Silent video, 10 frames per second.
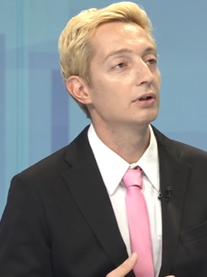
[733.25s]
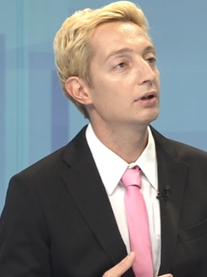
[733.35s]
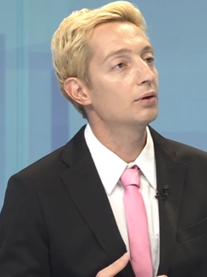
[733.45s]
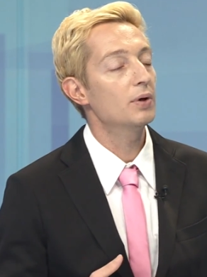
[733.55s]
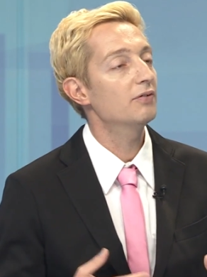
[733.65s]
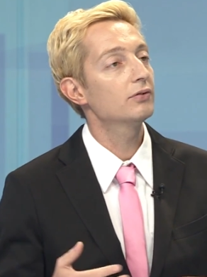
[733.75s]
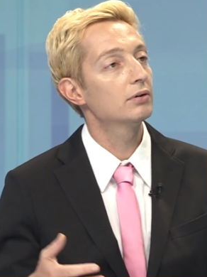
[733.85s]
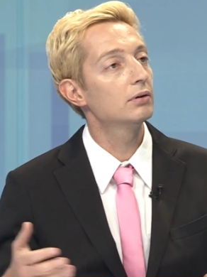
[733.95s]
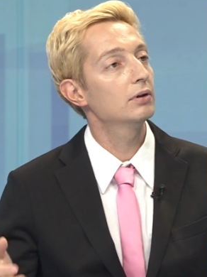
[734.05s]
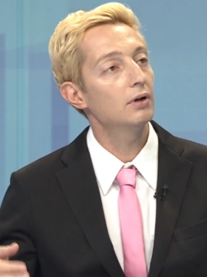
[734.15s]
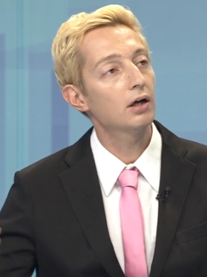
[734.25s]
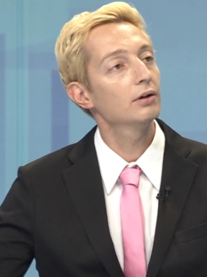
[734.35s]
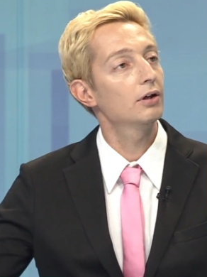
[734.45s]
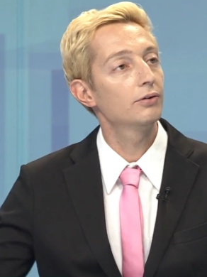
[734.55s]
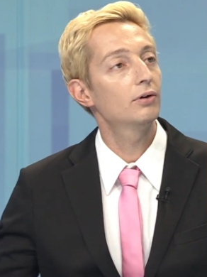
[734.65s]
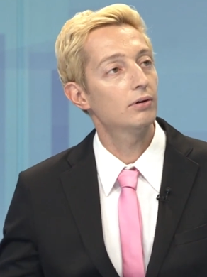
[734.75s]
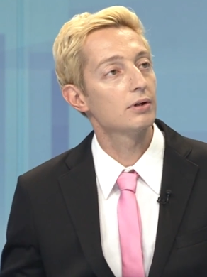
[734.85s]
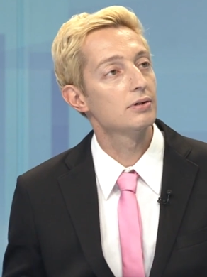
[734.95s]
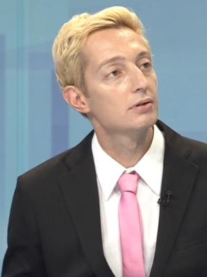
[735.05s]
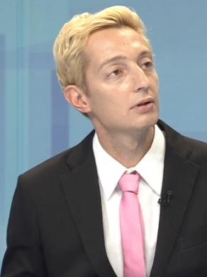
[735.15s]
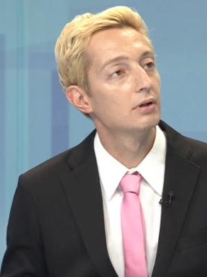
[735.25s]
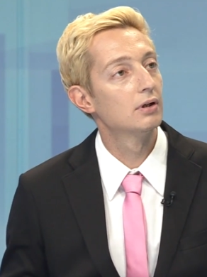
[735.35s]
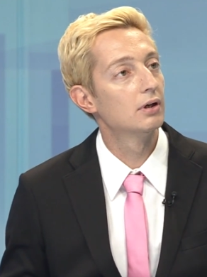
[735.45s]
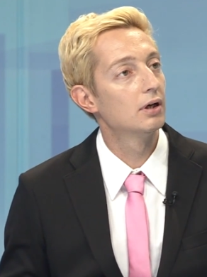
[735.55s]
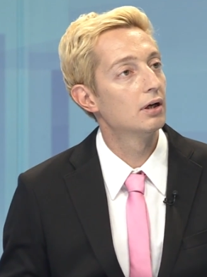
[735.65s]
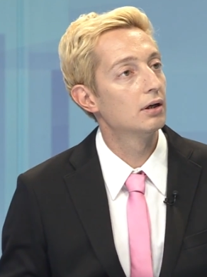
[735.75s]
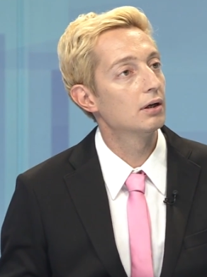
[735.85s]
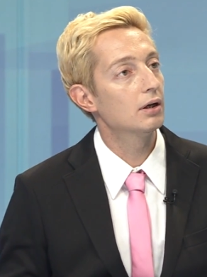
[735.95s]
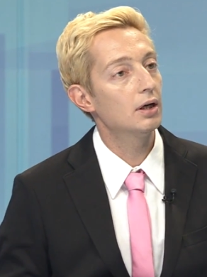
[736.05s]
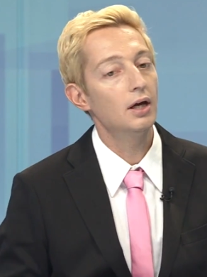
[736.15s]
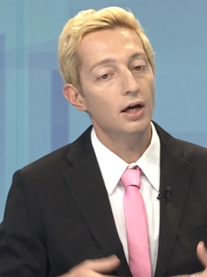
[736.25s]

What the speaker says: We have to go and knock on their doors. Right. He